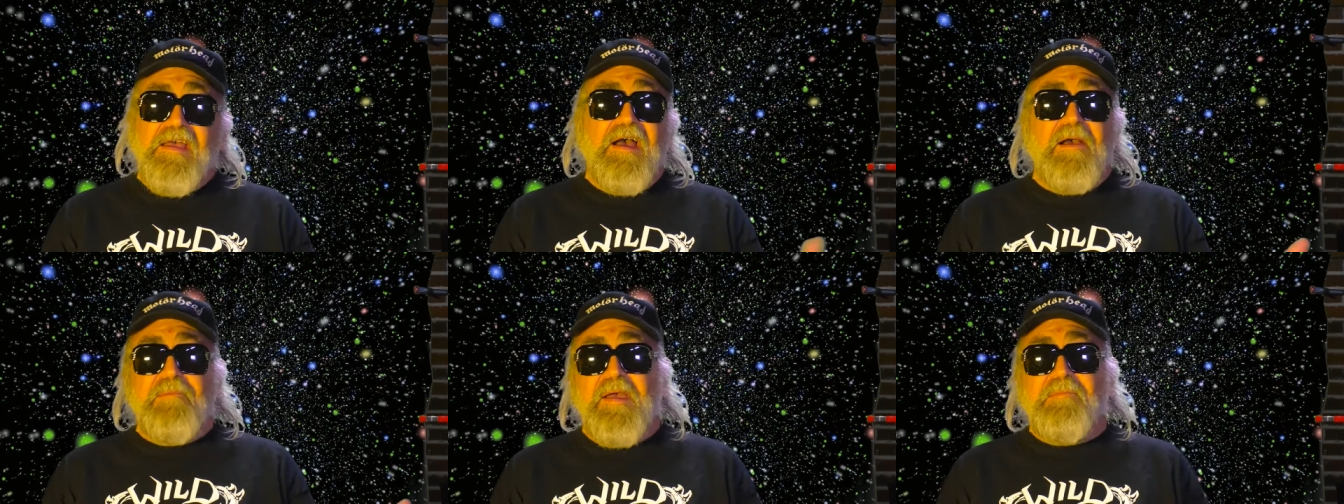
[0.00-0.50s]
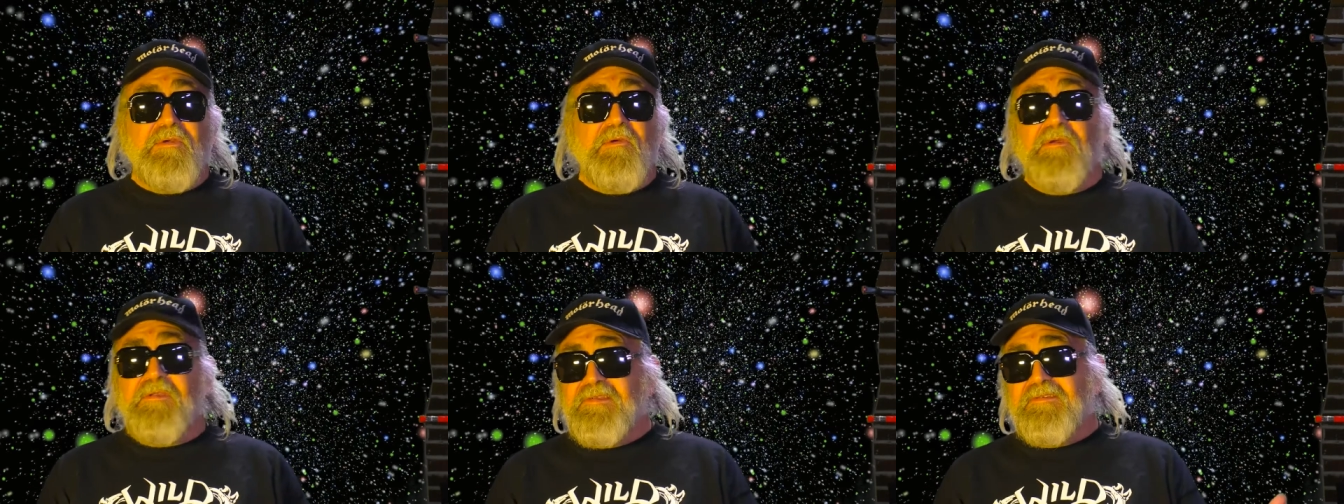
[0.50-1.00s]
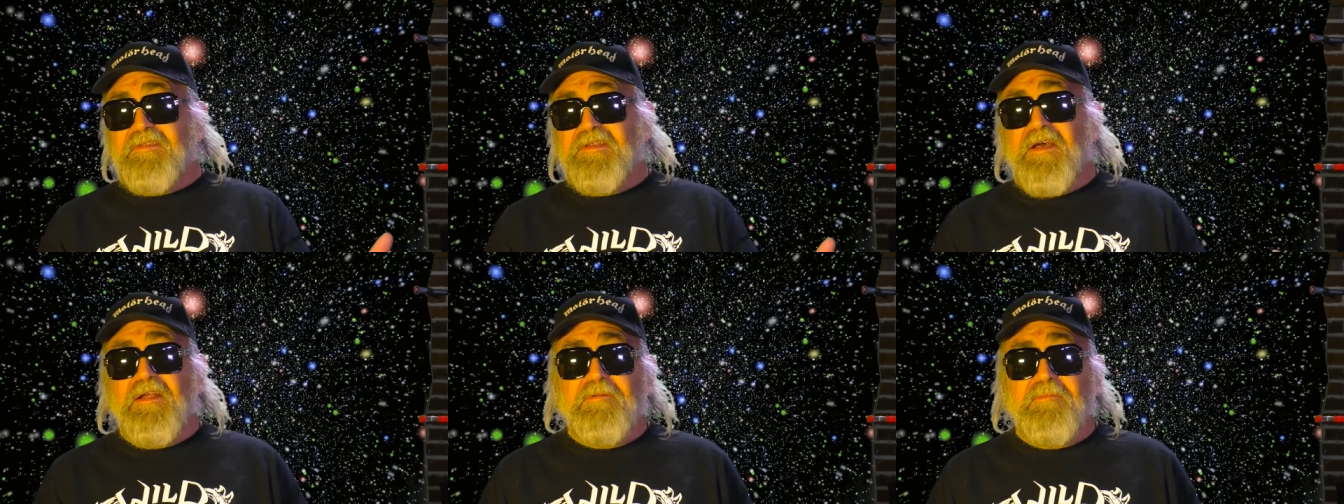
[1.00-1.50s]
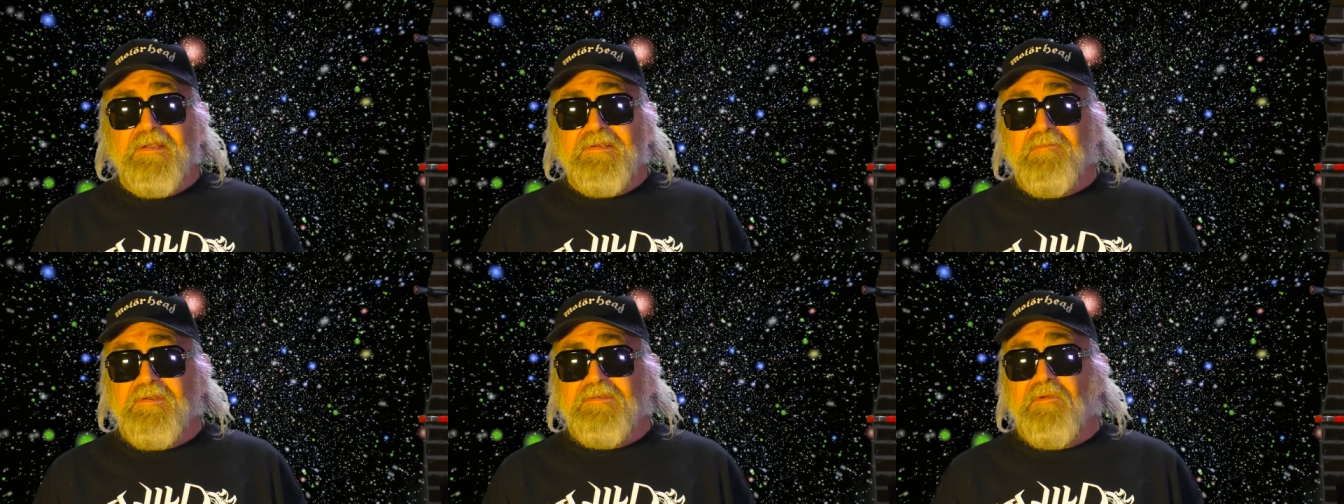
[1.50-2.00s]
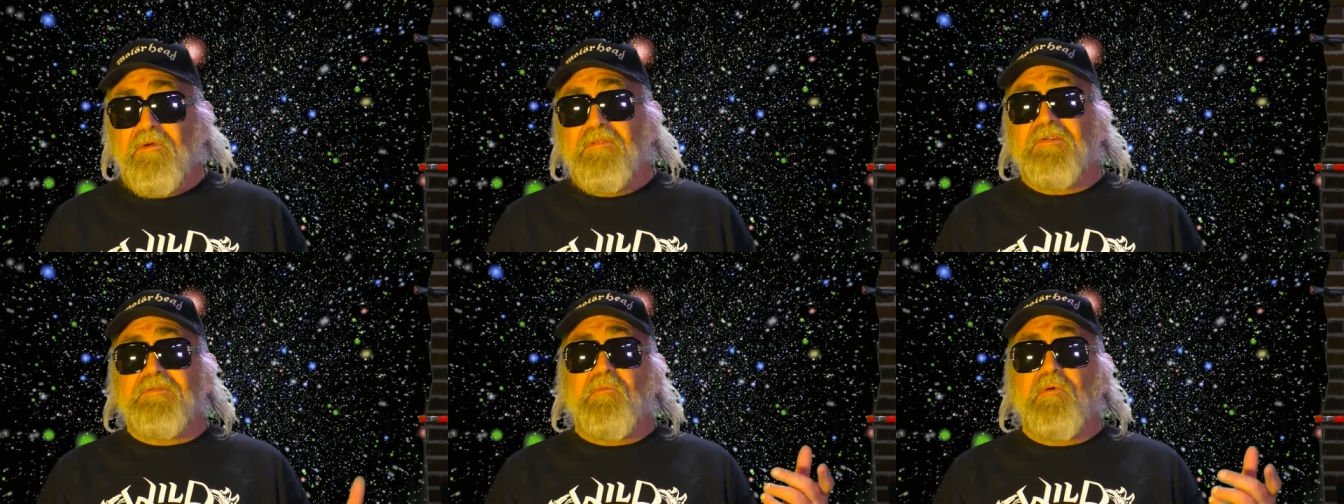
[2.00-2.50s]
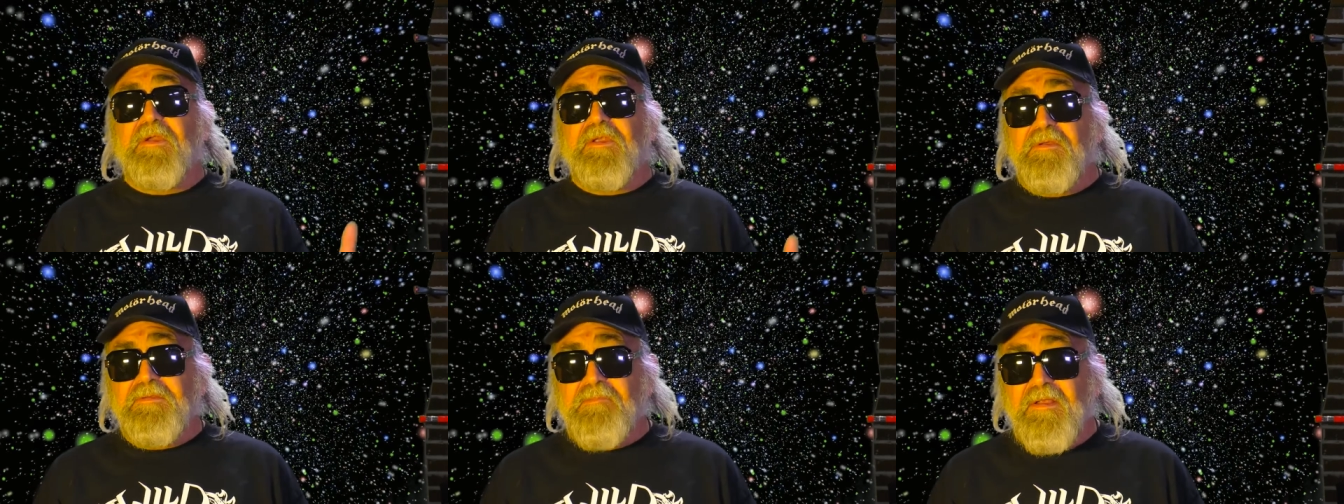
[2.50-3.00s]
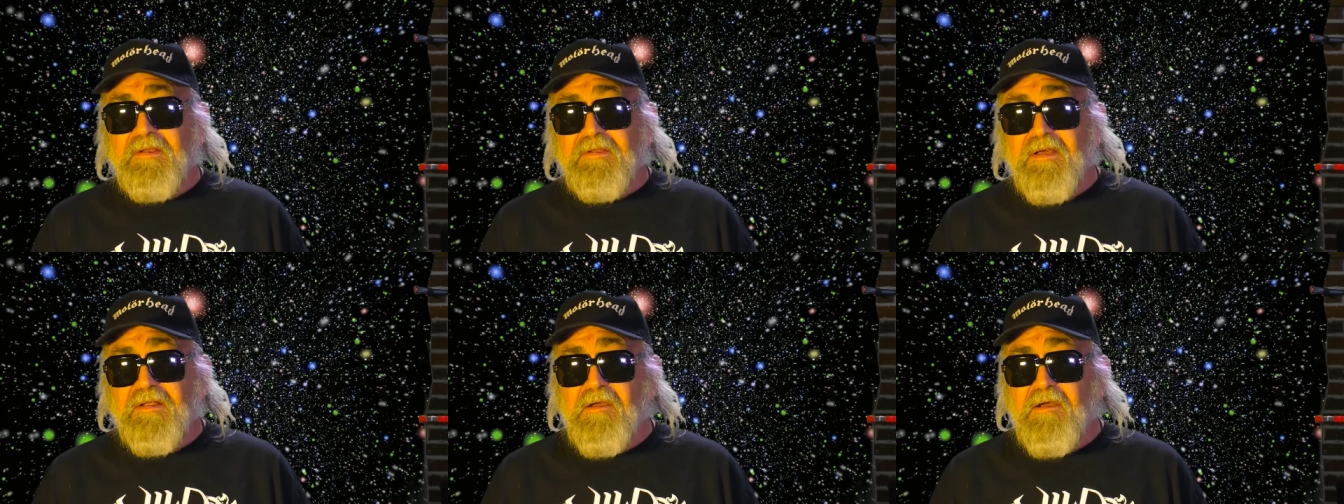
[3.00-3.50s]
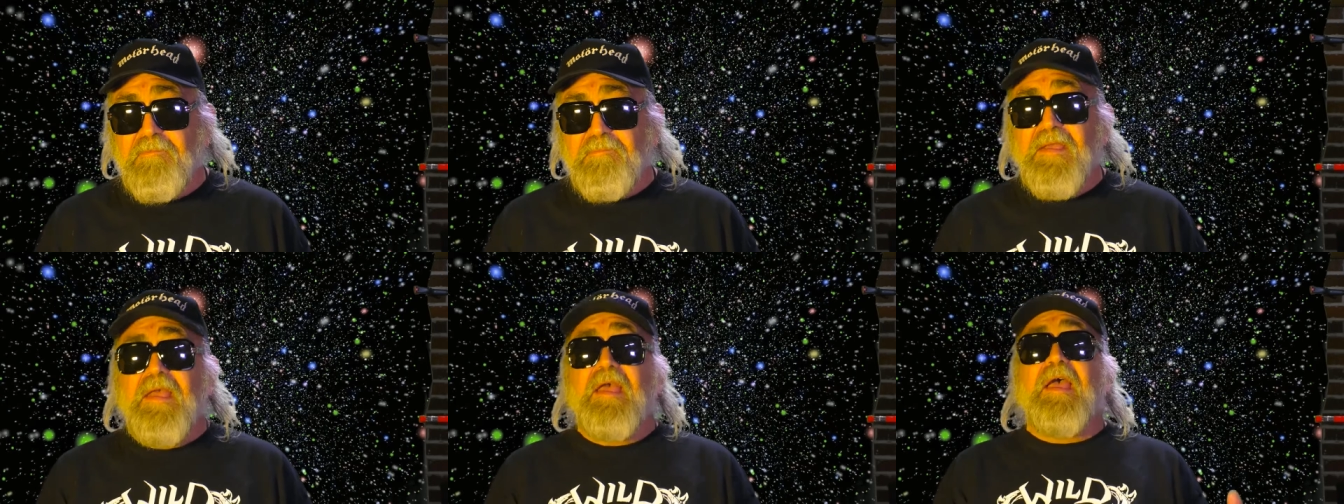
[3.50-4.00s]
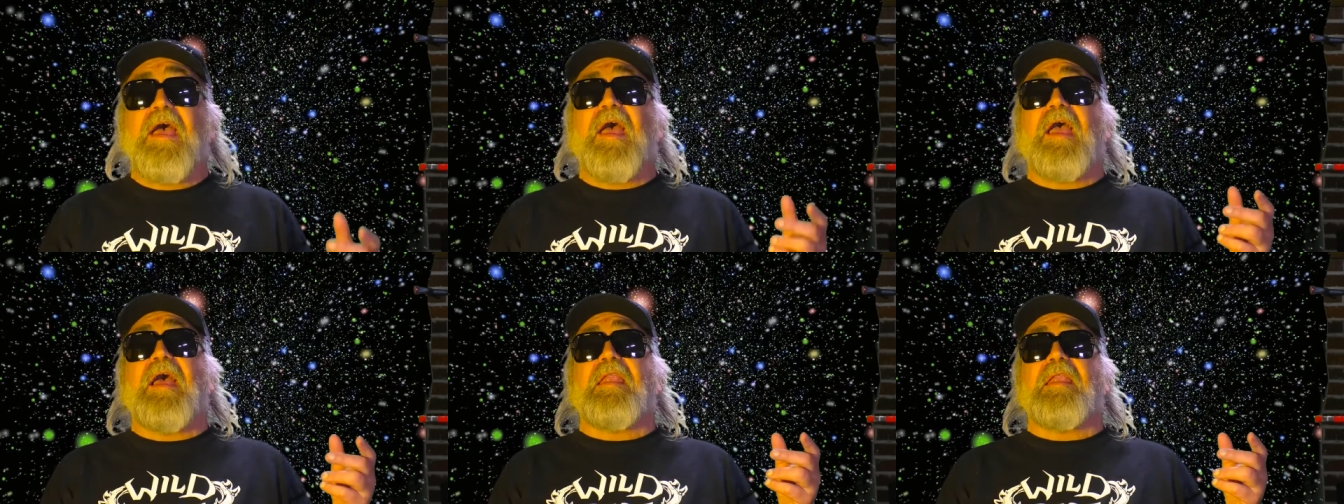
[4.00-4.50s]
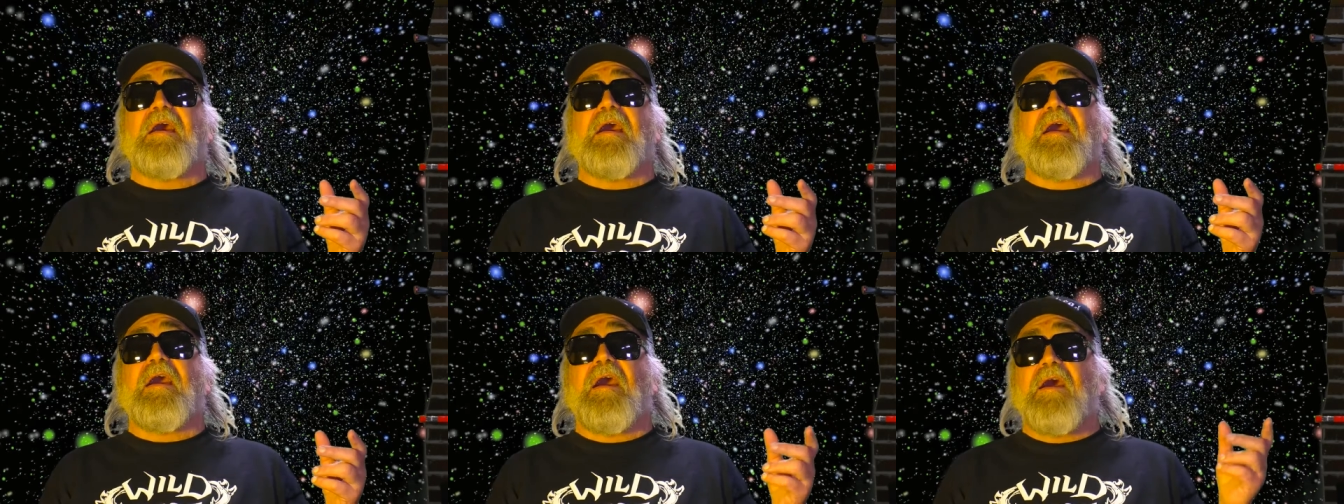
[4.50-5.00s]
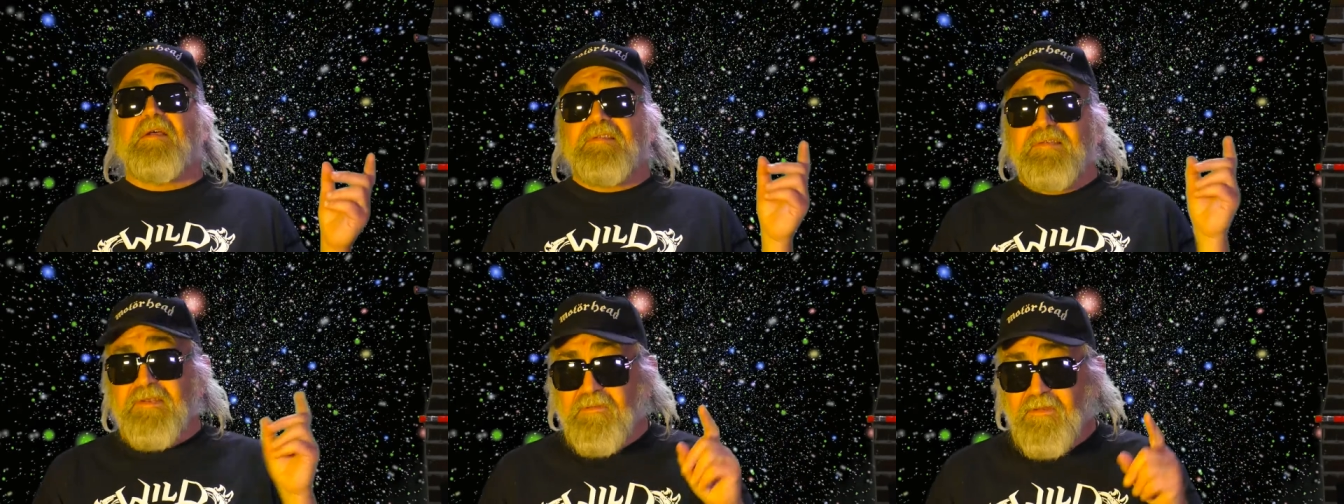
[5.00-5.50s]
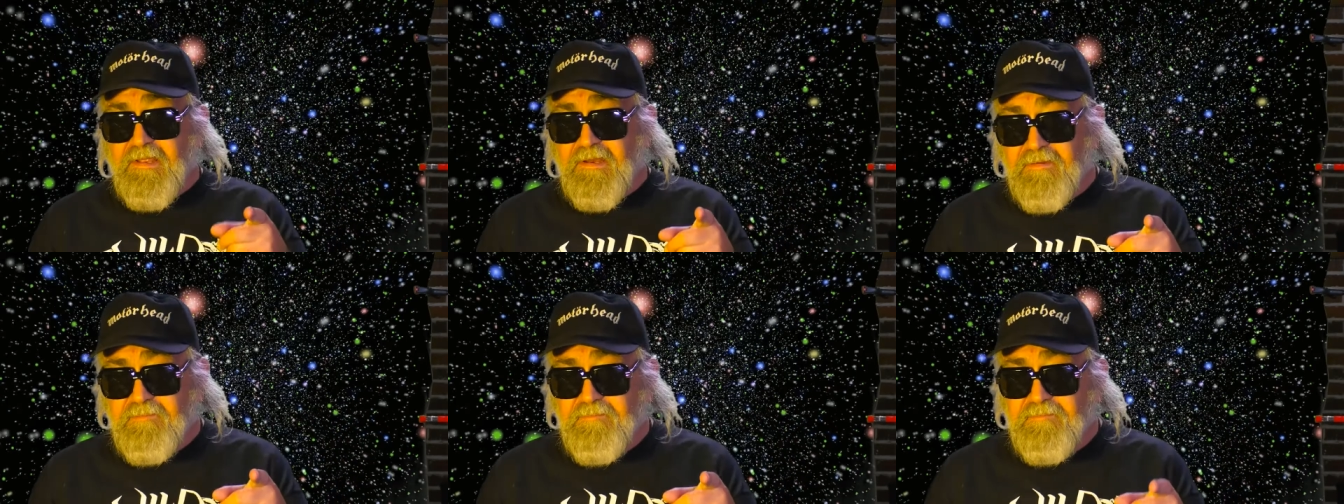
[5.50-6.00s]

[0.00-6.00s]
I'm Matt mccourt. This is the Dr. Mastermind Story. There's more at usmetal.com. And I'll see you later.